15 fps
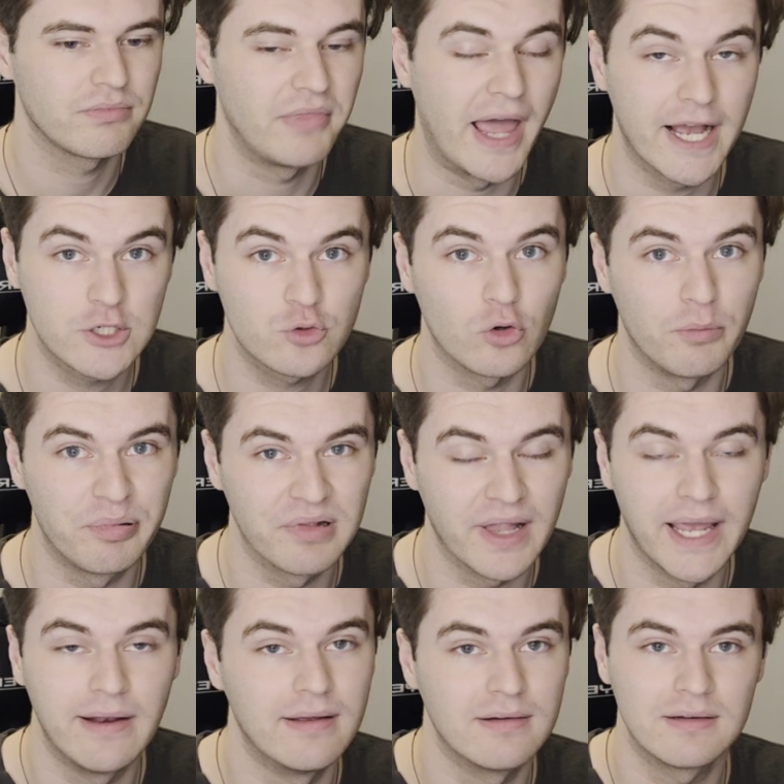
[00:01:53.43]
the actual
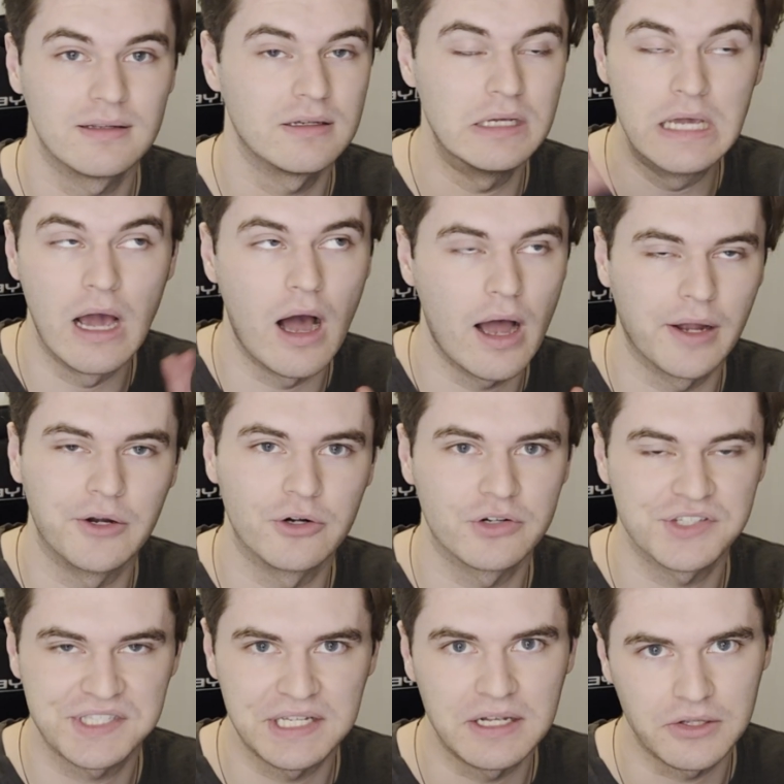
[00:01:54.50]
planet god
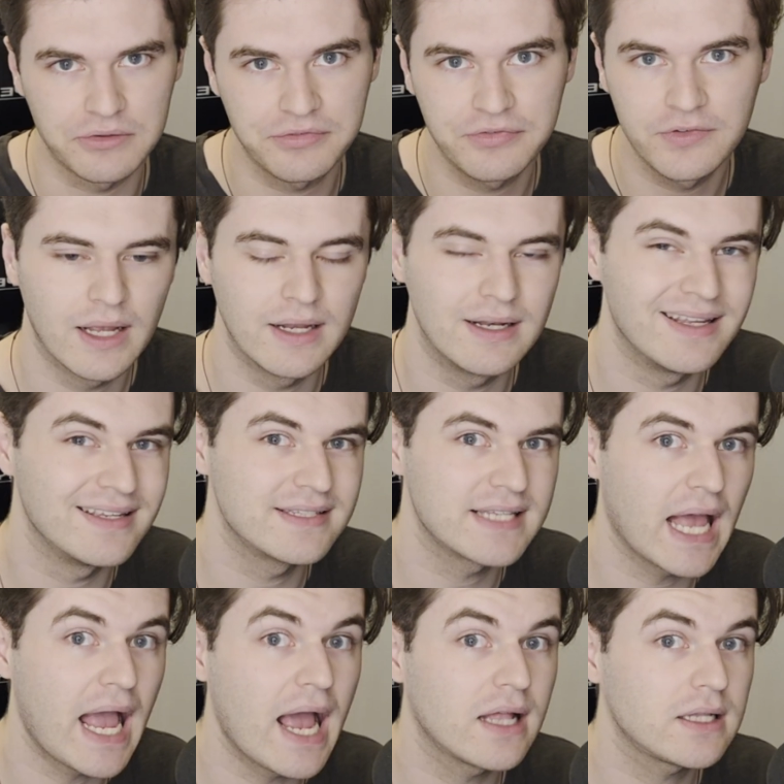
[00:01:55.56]
herself, and is
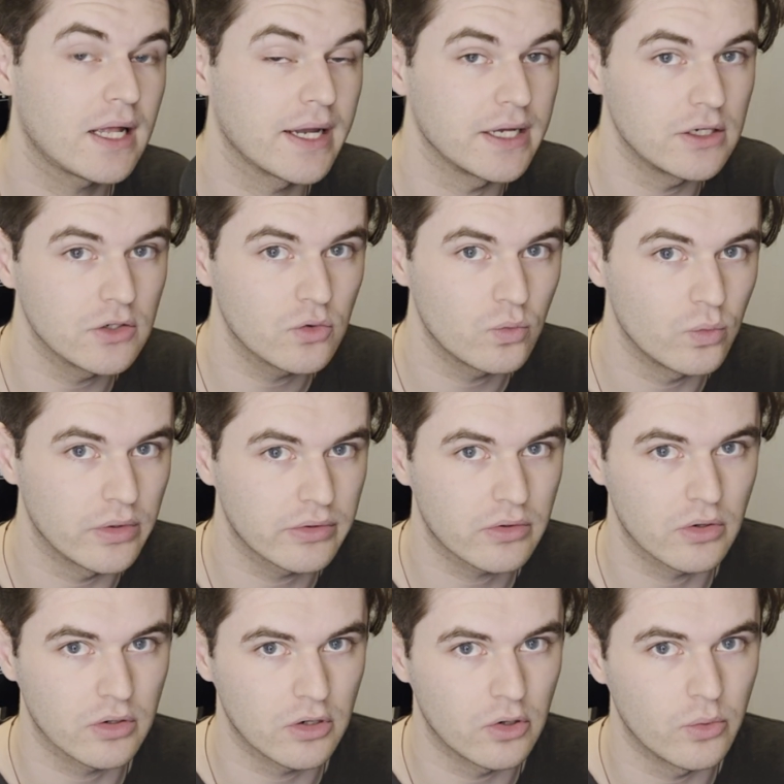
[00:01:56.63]
allied with
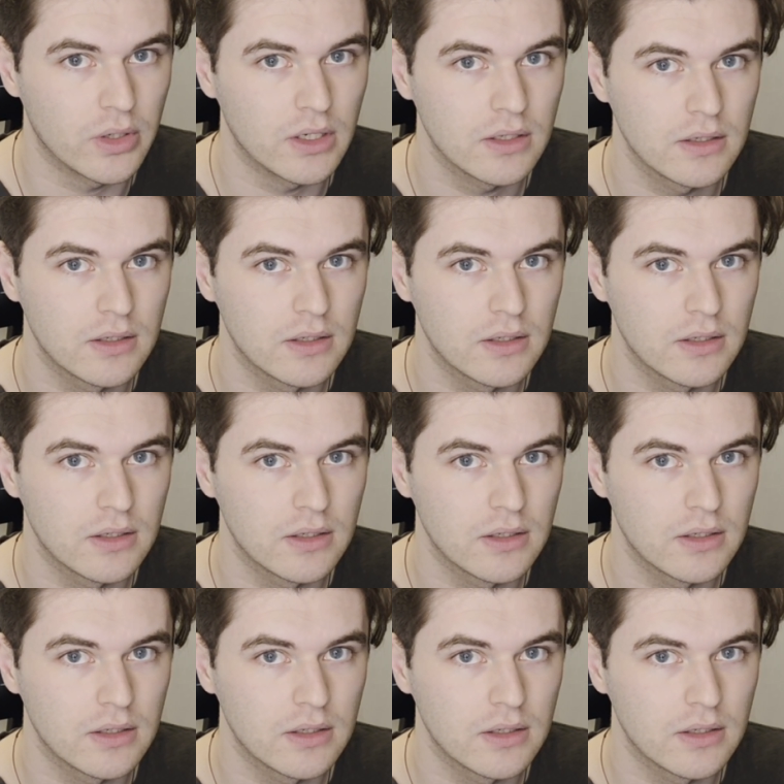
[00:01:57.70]
Krakoa.